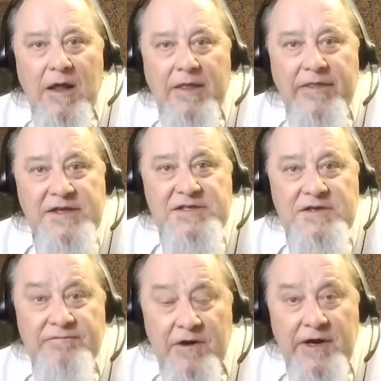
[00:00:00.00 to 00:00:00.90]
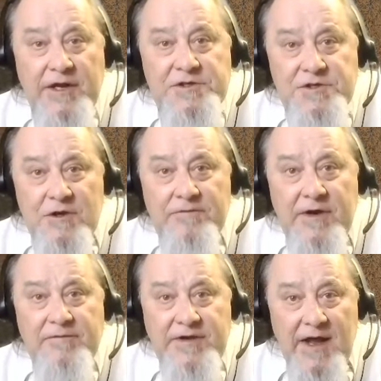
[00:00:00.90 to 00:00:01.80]
this is a very
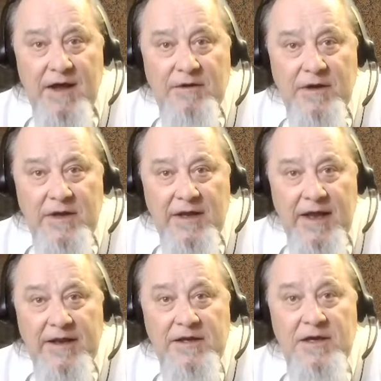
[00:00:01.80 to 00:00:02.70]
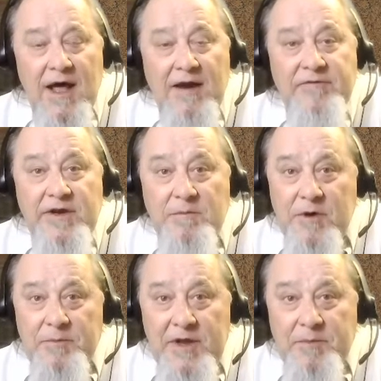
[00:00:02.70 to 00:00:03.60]
conservative town, and a lot of
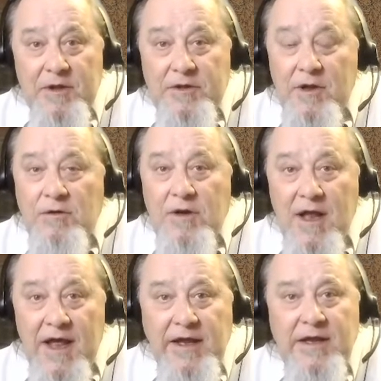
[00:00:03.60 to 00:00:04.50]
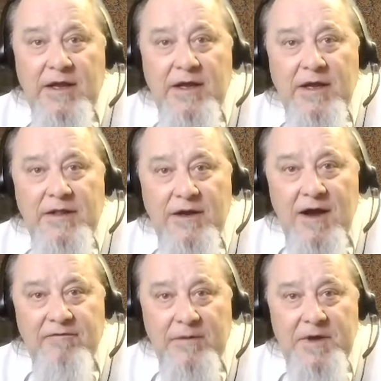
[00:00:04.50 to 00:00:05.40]
timber people don't like the
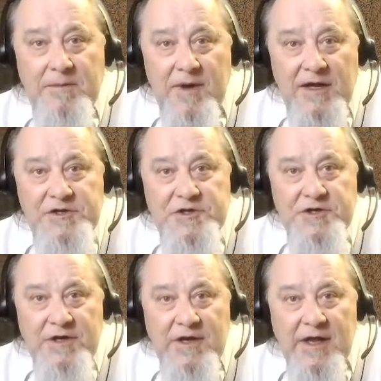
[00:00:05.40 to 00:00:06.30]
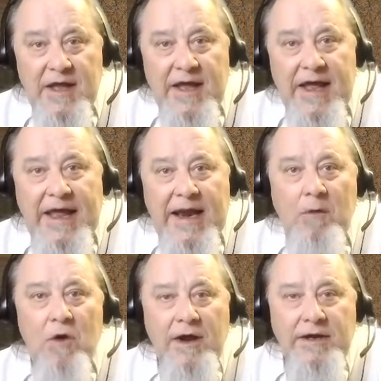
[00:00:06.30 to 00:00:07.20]
government much. And I
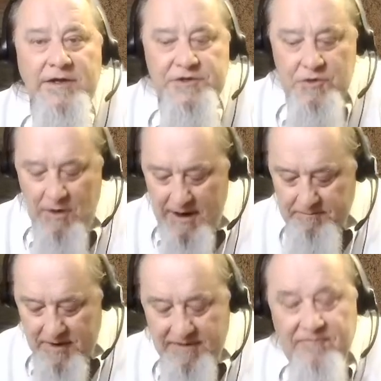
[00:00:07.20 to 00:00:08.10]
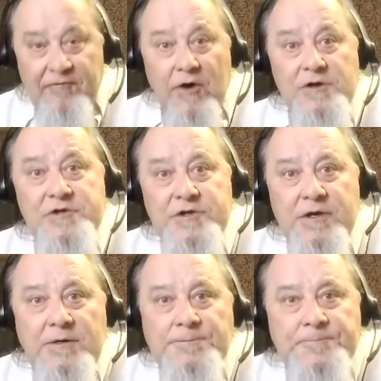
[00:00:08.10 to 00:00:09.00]
want to describe my first
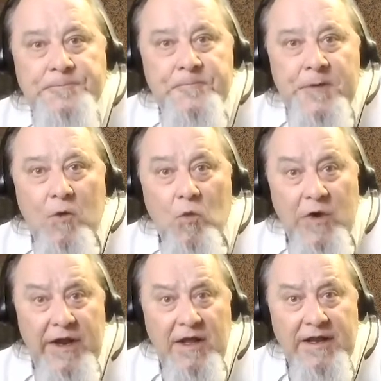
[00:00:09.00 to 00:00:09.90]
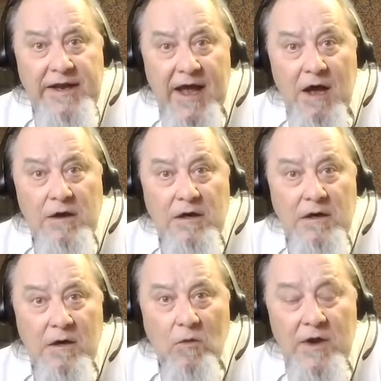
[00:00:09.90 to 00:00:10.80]
real encounter
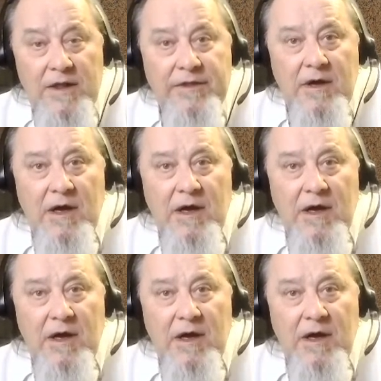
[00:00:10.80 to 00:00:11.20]
with